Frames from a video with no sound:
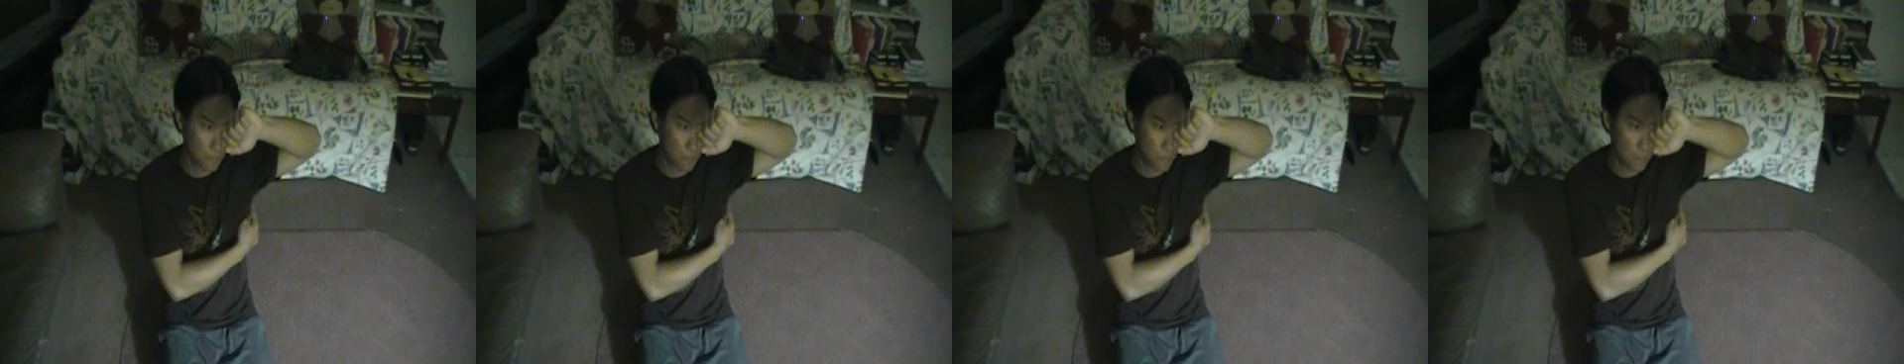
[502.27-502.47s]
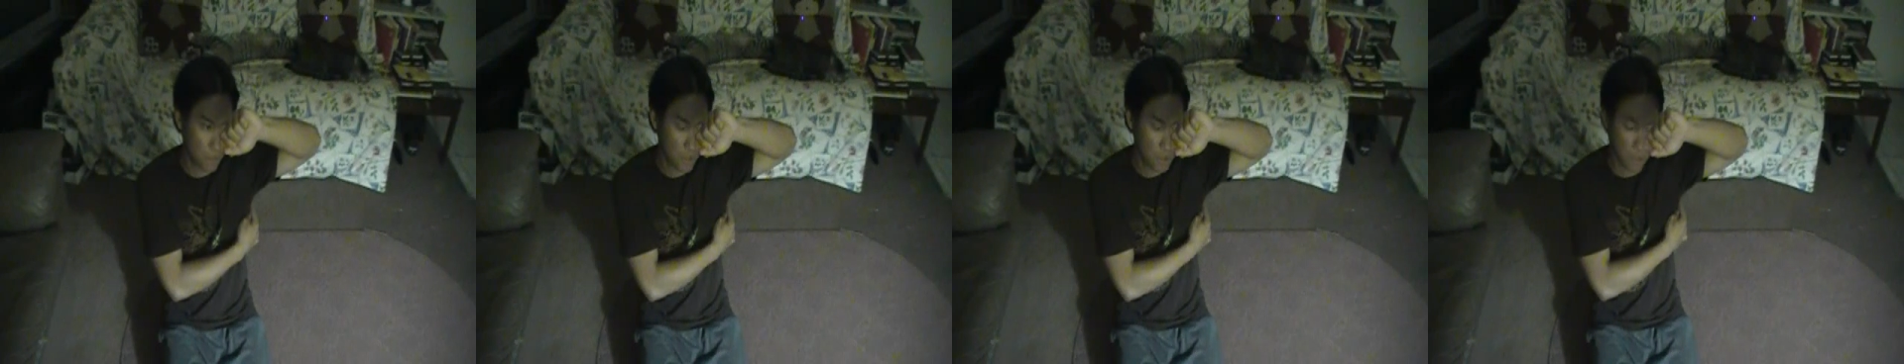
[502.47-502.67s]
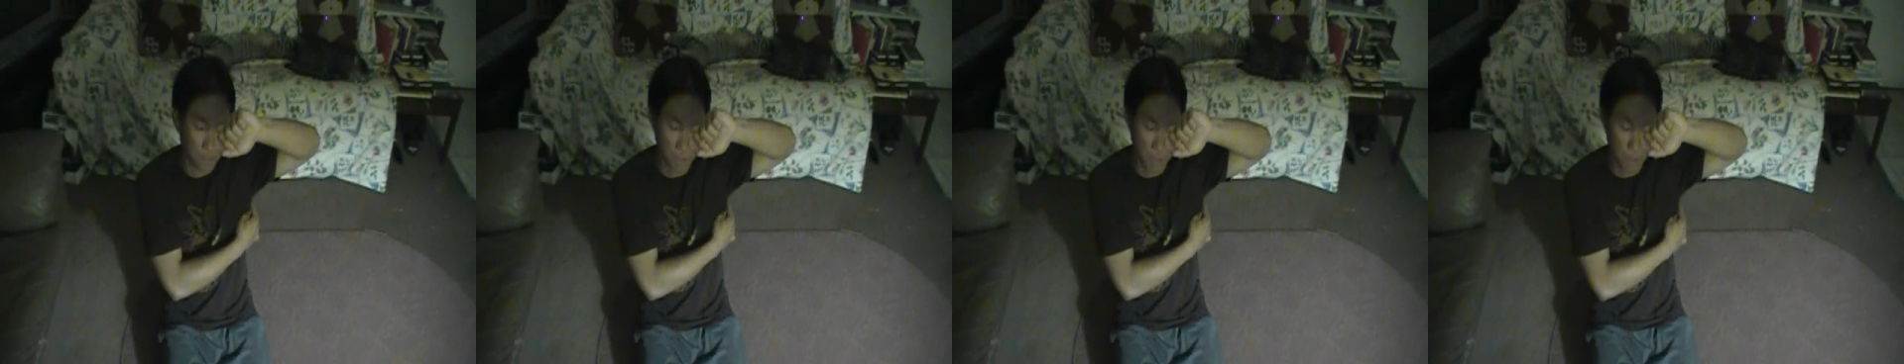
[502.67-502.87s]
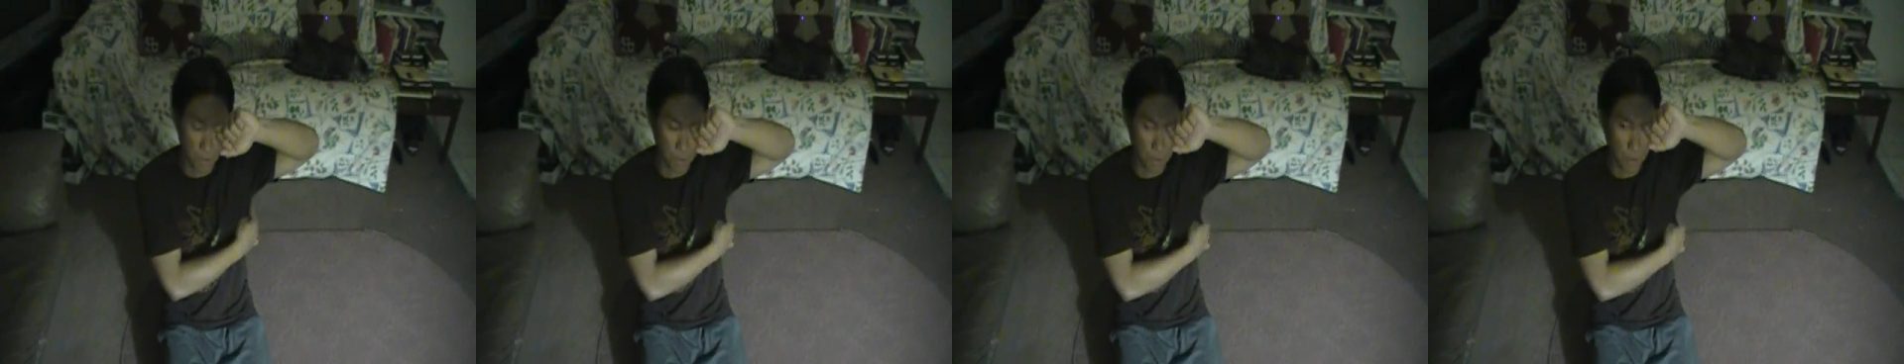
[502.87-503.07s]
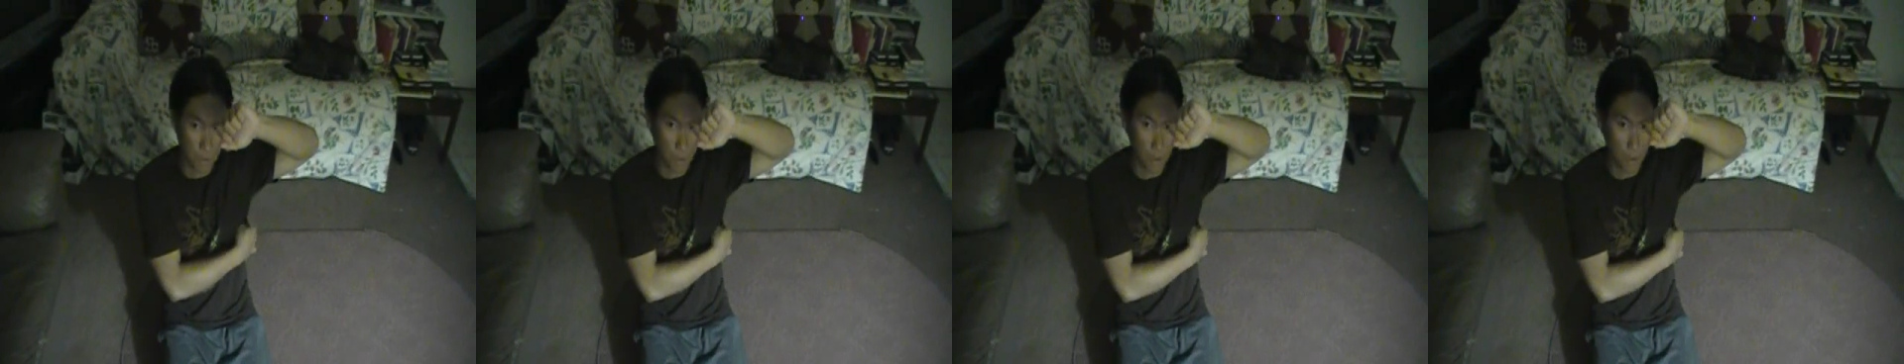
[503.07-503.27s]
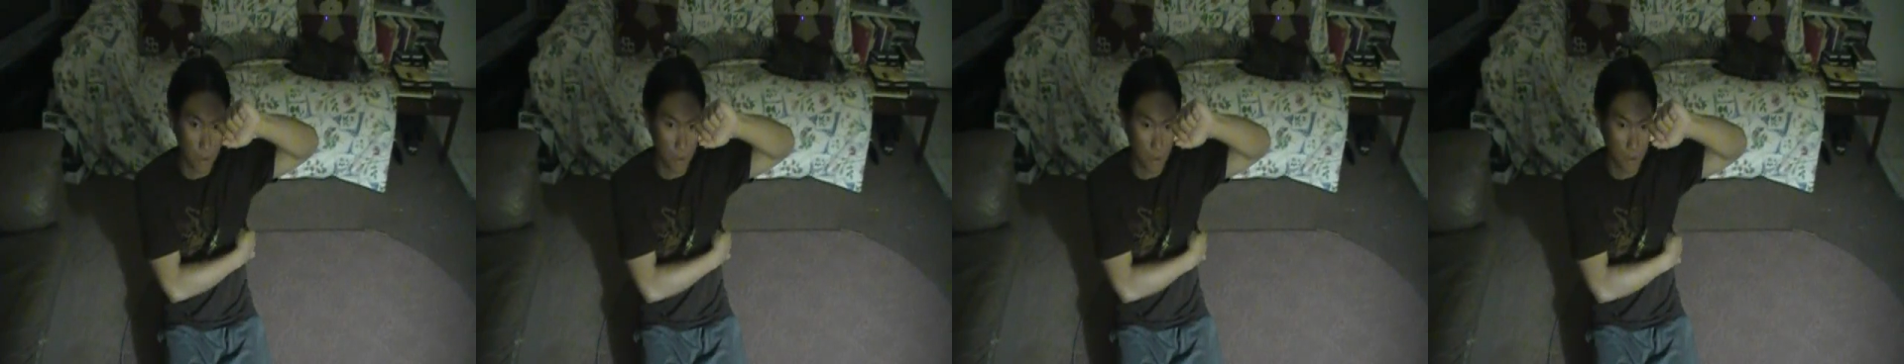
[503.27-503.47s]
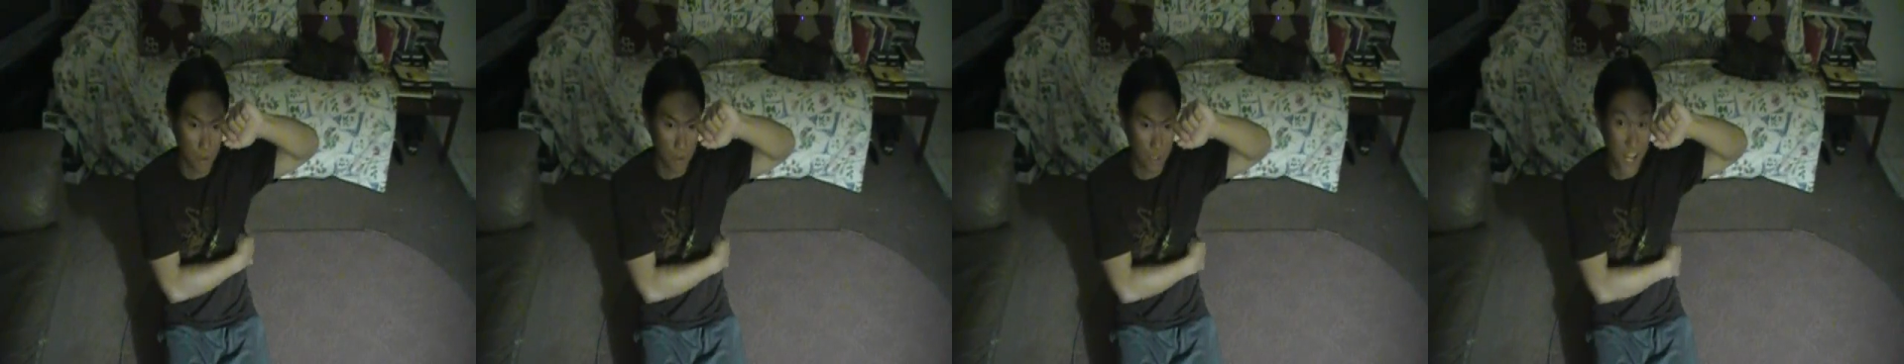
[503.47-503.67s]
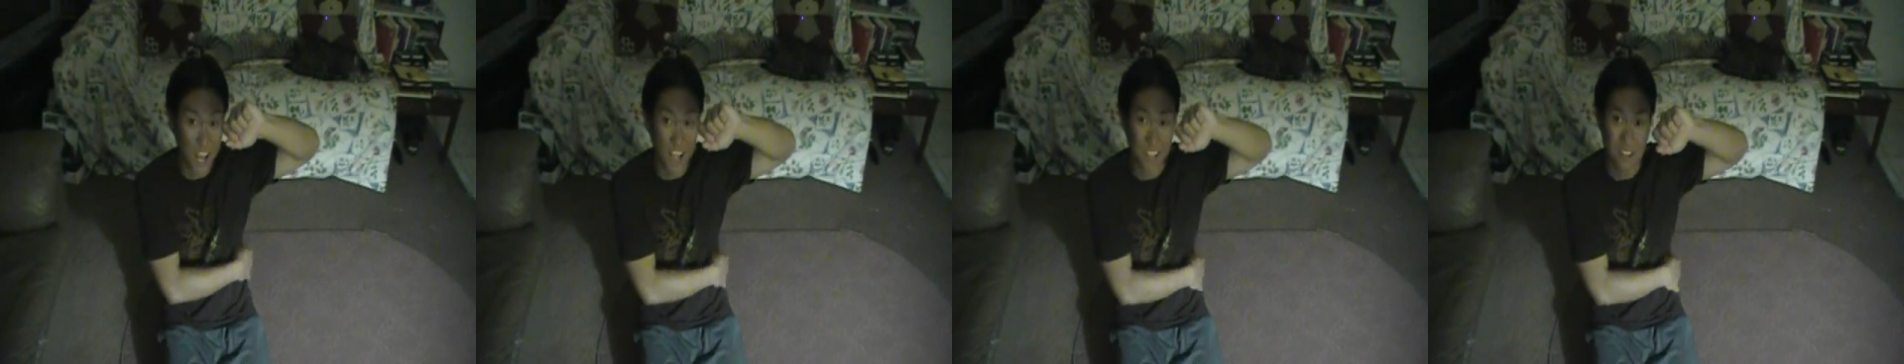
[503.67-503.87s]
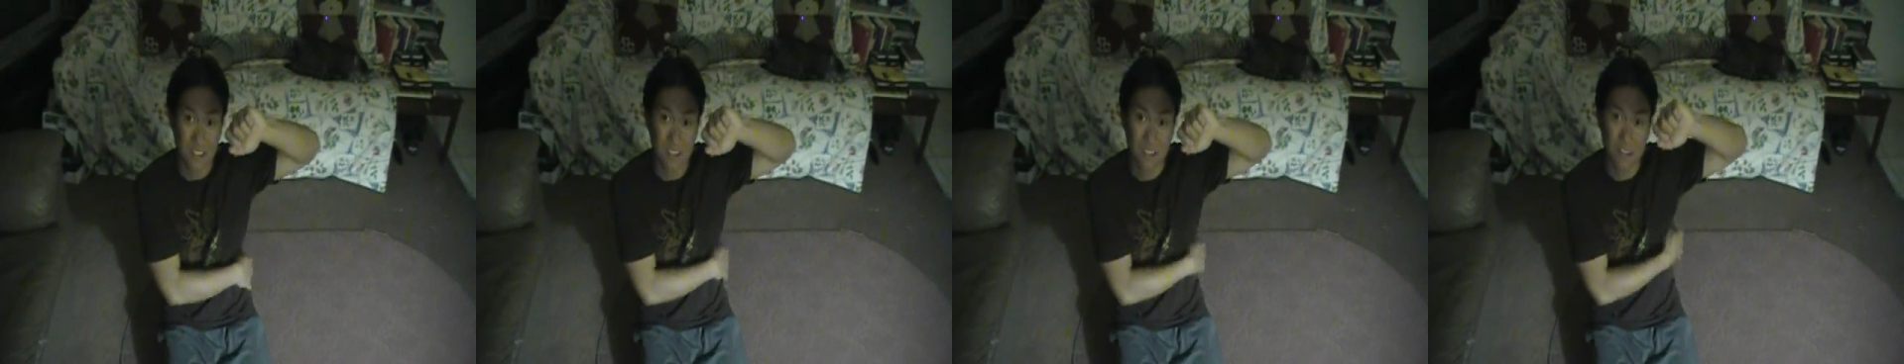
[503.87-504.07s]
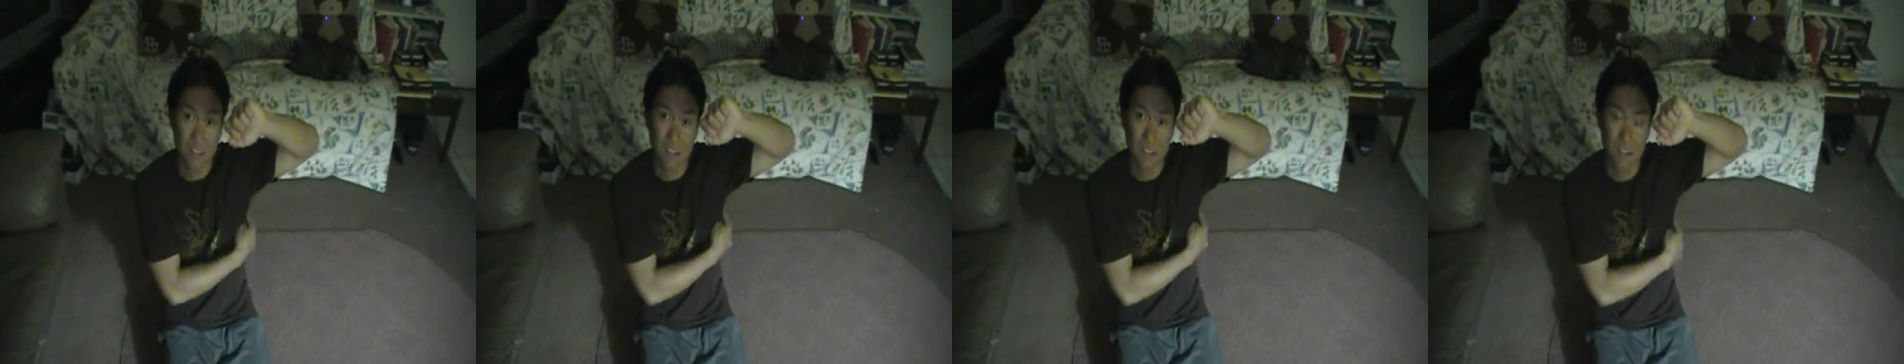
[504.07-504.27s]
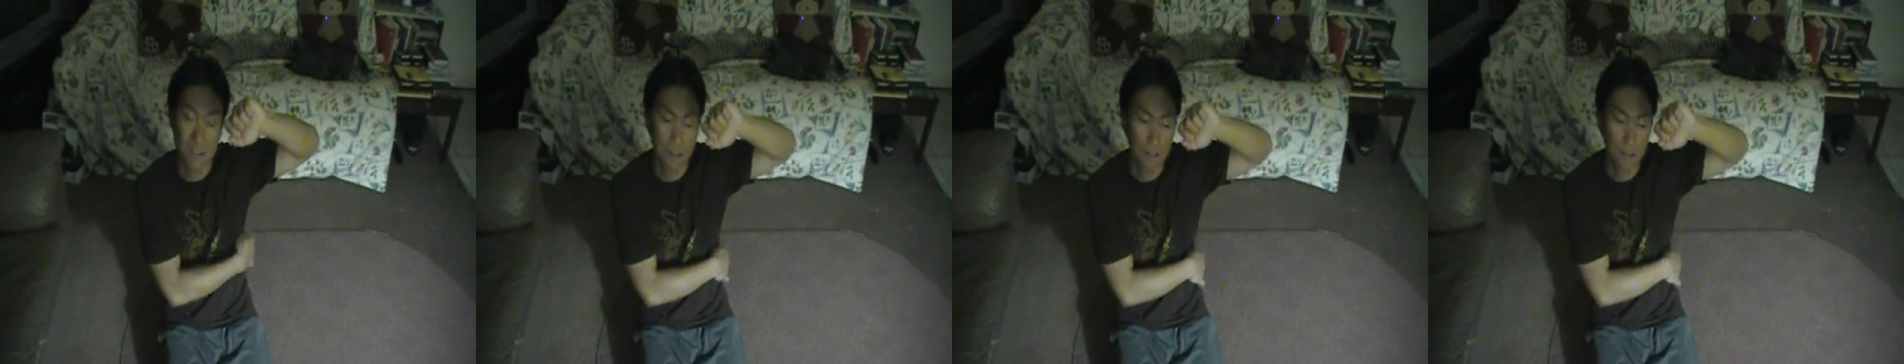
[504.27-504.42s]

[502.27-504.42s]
some people would call lats,